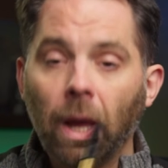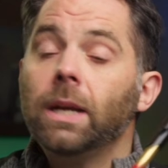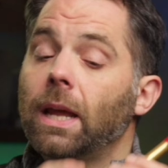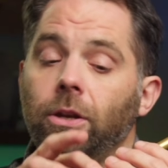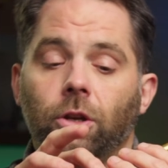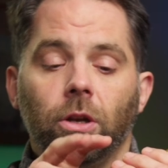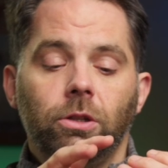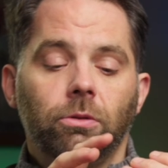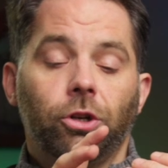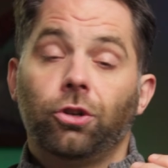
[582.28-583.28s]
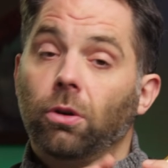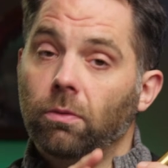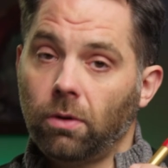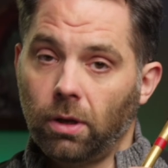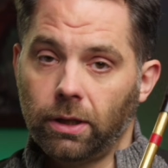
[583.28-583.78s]
Now you could do a
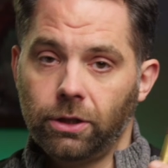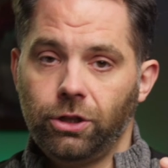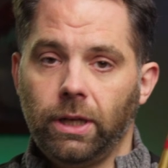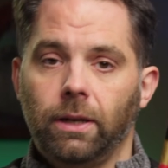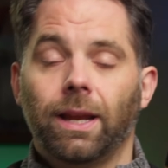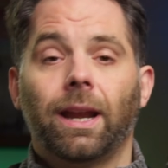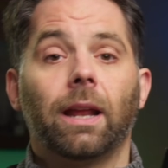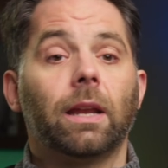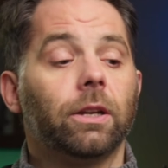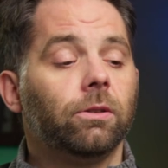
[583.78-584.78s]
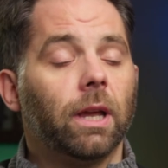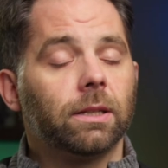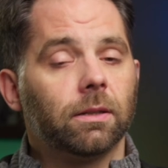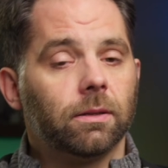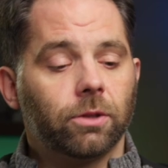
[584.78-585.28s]
short roll on the G, and I do like
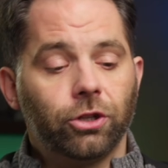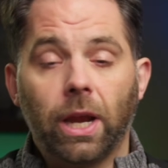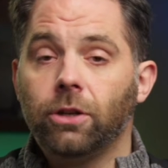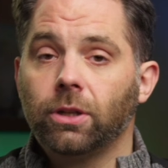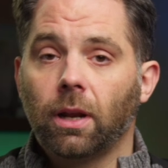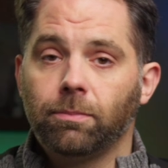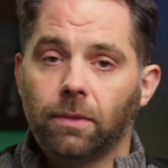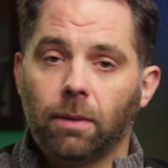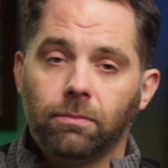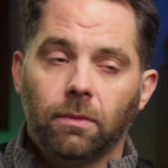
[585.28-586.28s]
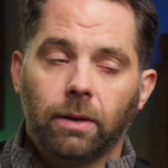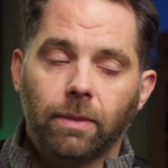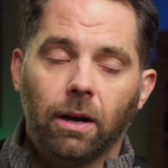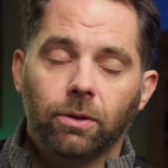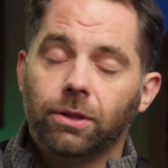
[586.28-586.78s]
to change it. I'm
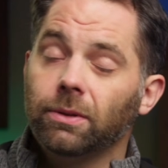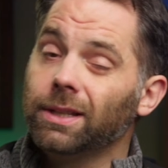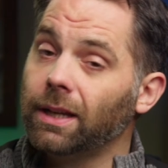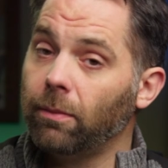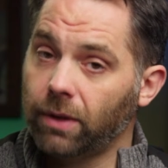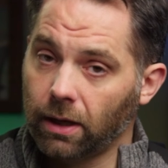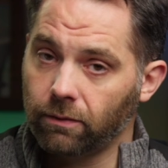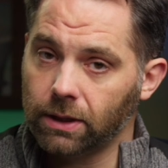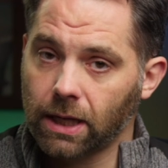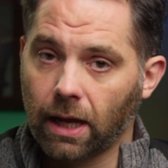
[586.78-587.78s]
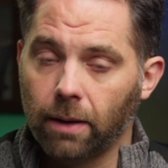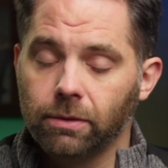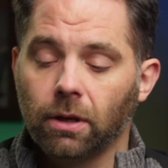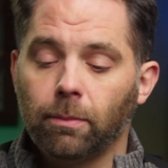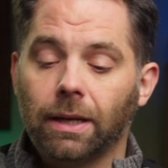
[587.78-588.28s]
not always doing the same thing every time,
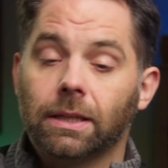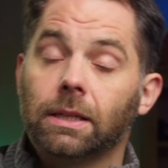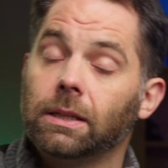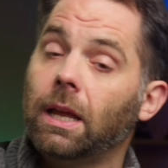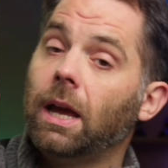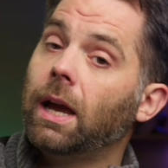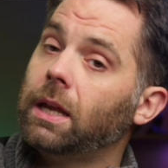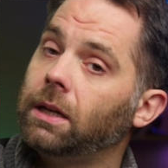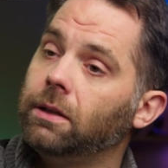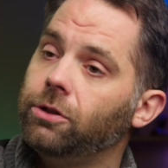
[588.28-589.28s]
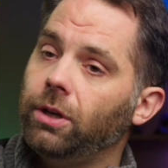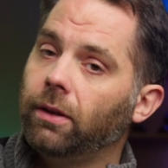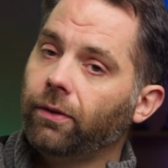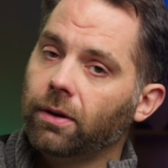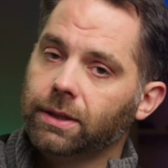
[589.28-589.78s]
so I might slide into the G
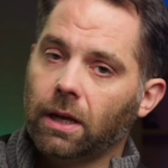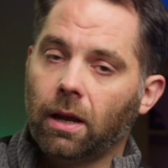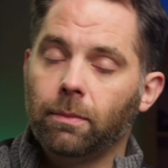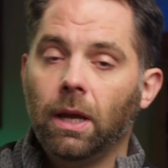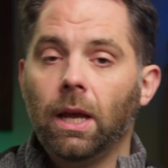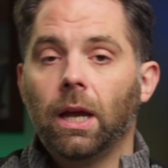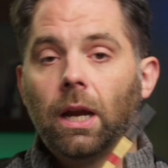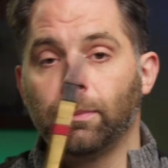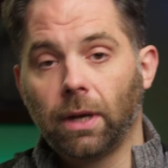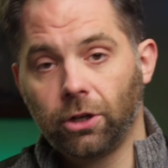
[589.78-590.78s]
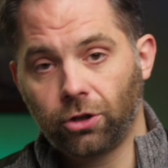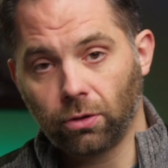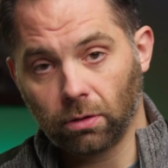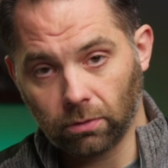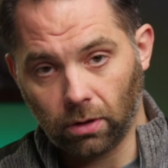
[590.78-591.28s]
the first time, and I might
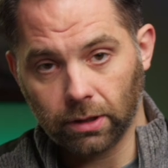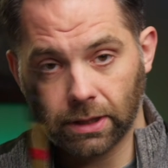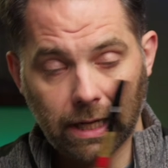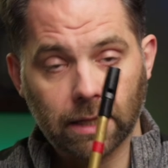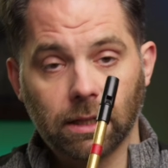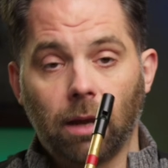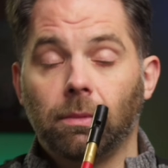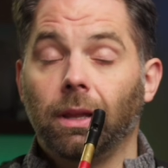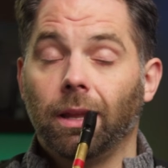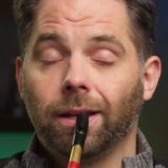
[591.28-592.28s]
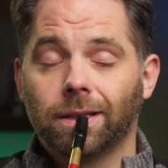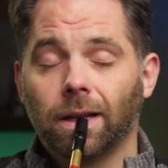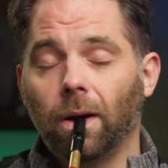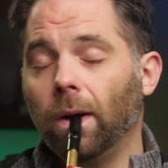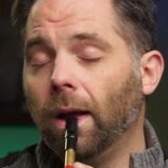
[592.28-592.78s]
short roll it the second time, like
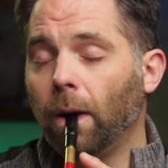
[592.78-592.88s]
so.